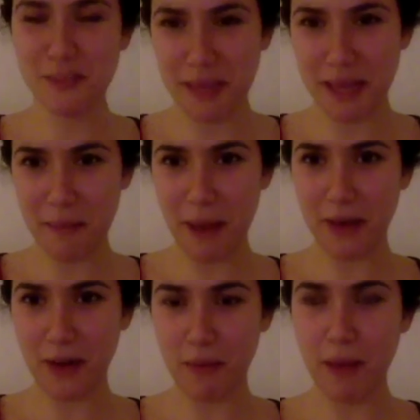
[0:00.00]
speaking
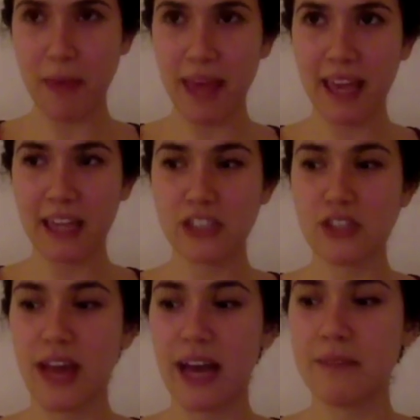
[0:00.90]
about it on my page,
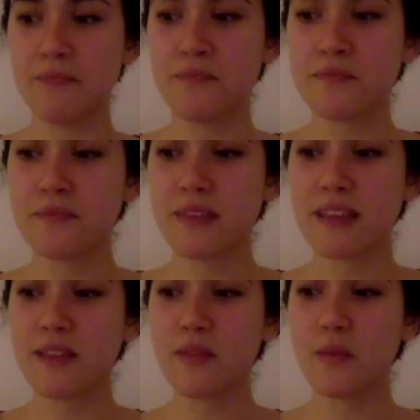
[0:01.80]
that
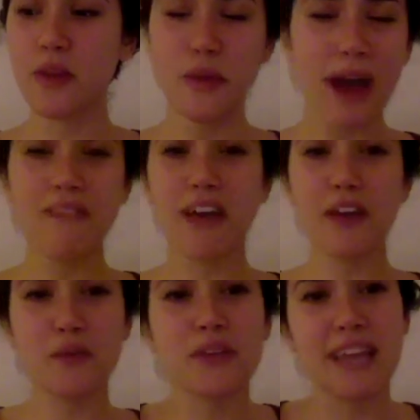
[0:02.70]
when you have that,
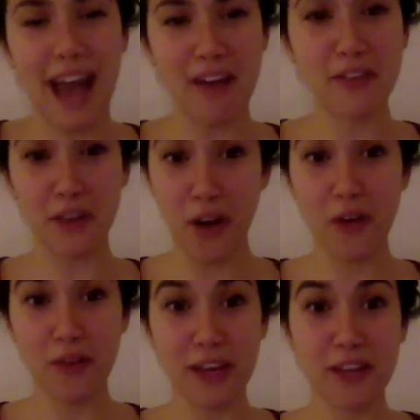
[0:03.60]
you really have it all,
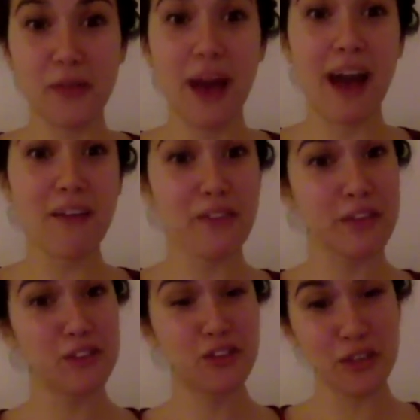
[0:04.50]
right? You have
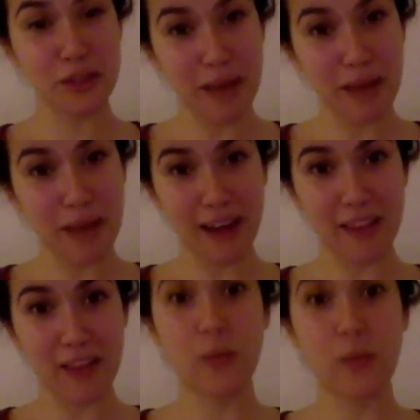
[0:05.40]
the dream body
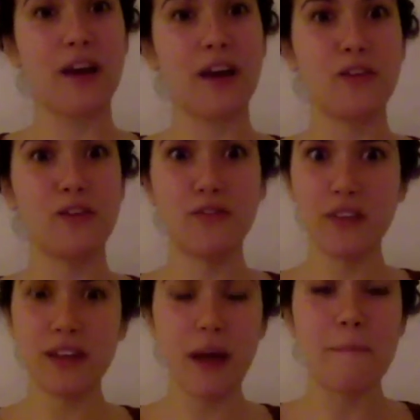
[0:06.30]
that you want, you
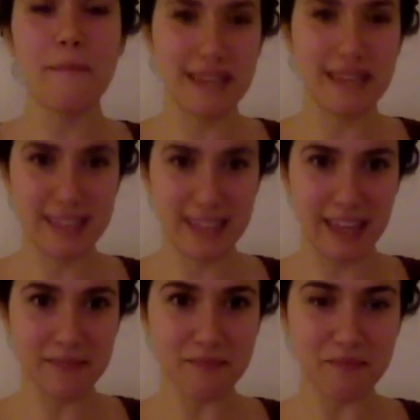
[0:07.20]
feel
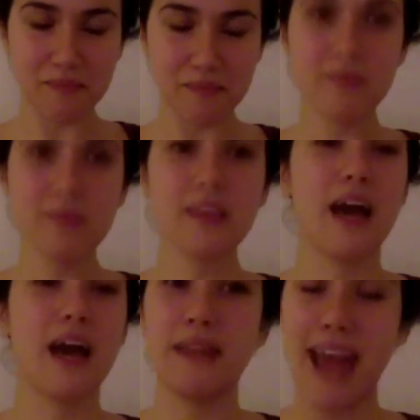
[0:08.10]
amazing
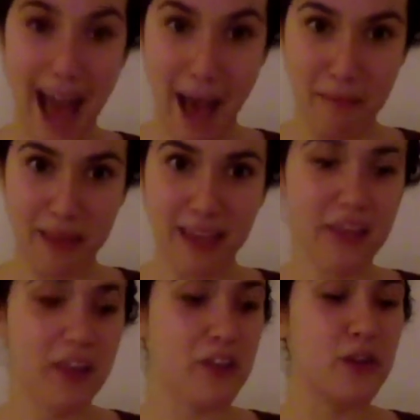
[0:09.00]
and happy,
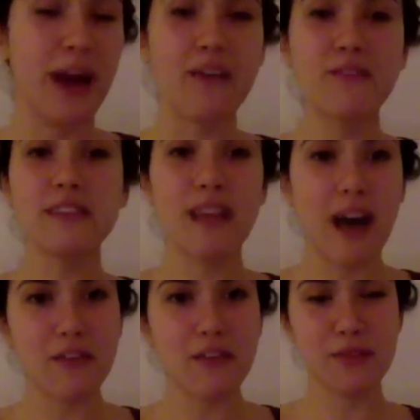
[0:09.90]
you have
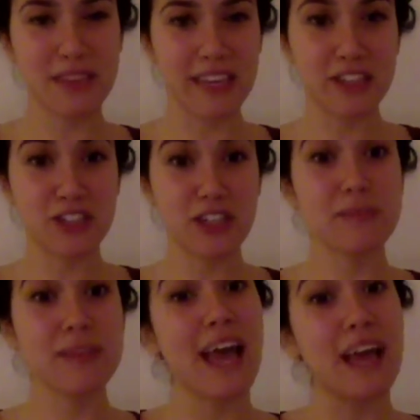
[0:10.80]
love and
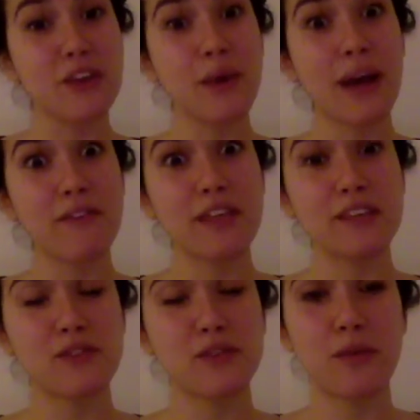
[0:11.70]
relationships, and you have
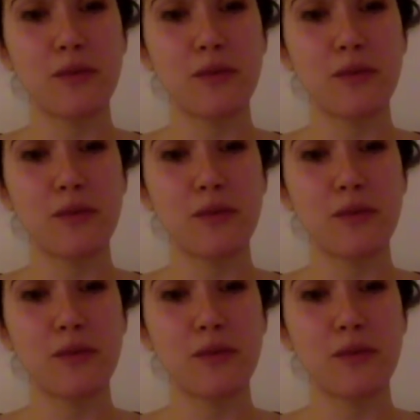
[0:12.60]
this